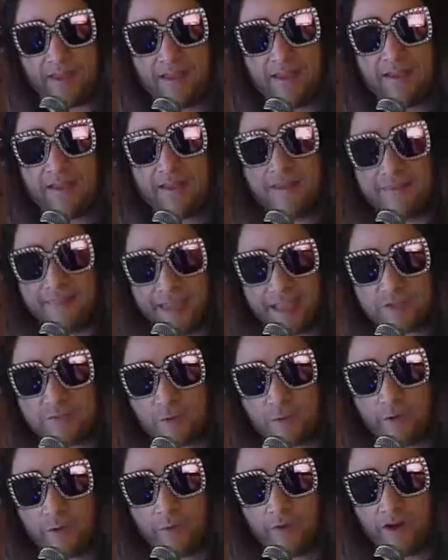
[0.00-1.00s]
That's where we
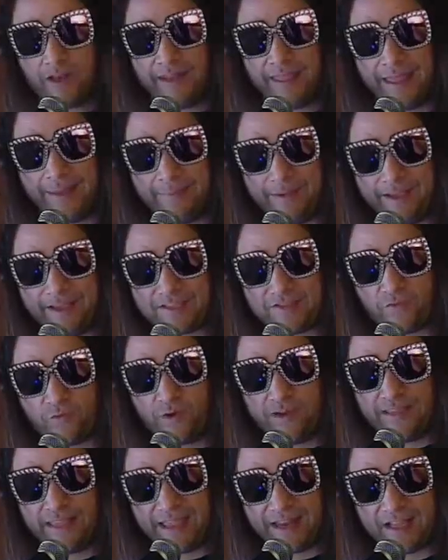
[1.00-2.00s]
want to land, because if we
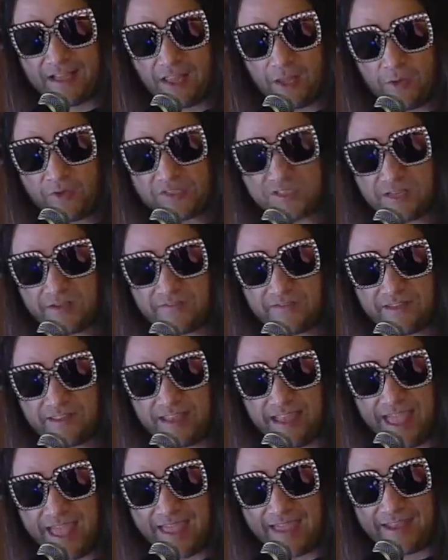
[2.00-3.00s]
land close enough to the
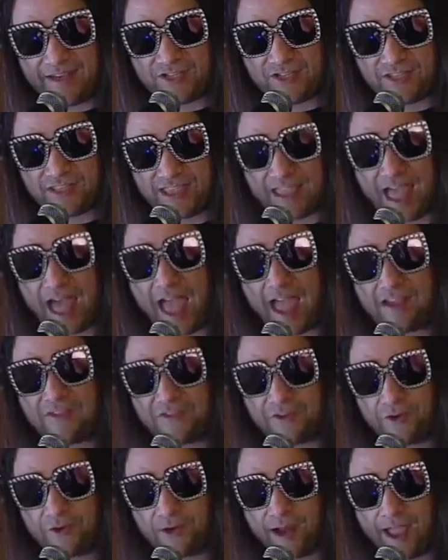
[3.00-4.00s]
edge, the guy on the
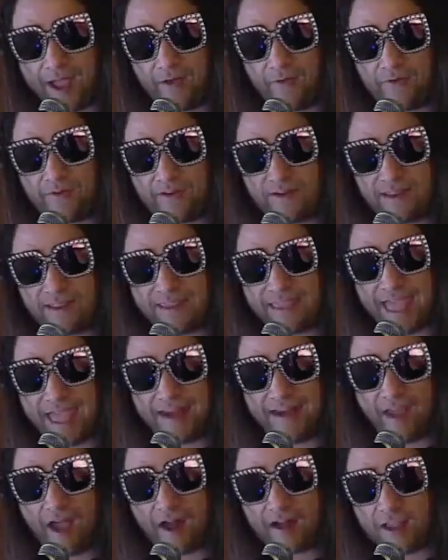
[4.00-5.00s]
ground
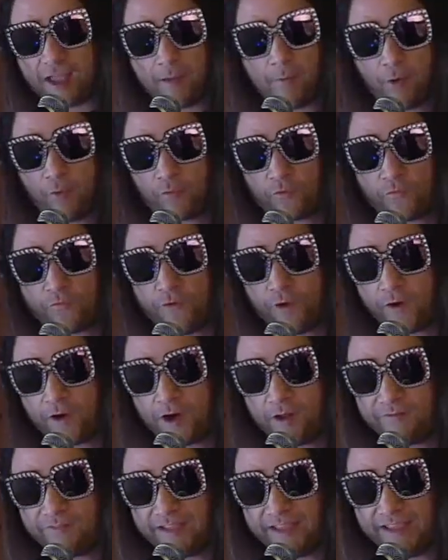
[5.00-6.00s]
cannot come over far enough
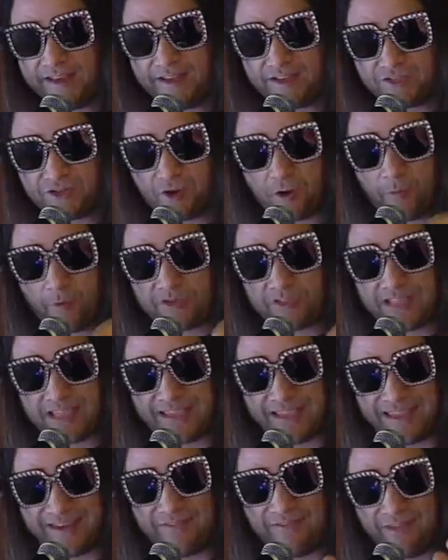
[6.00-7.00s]
to hit us. You're almost like
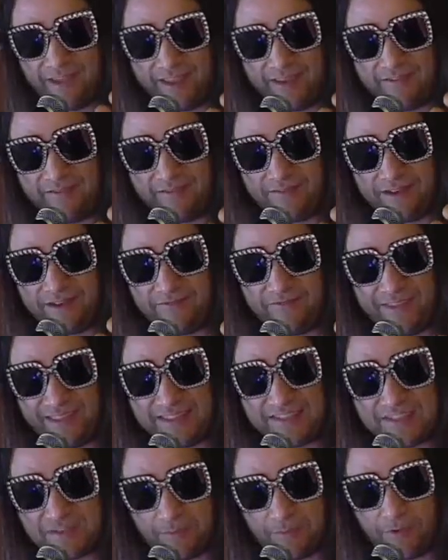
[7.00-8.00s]

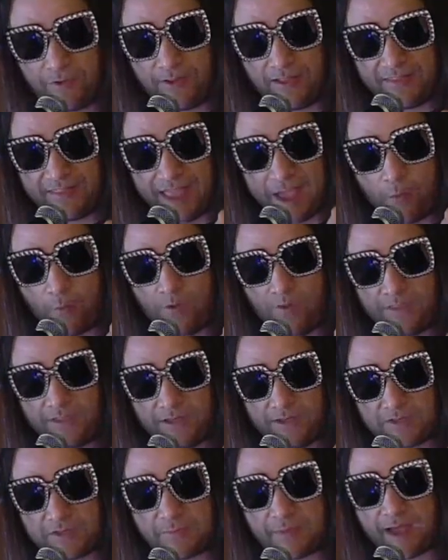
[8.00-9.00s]
invincible in that one little
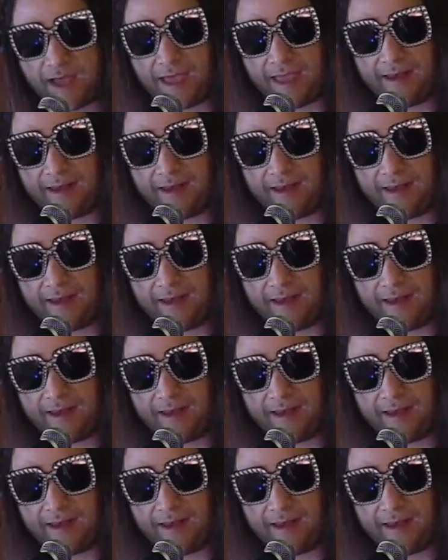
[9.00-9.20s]
spot.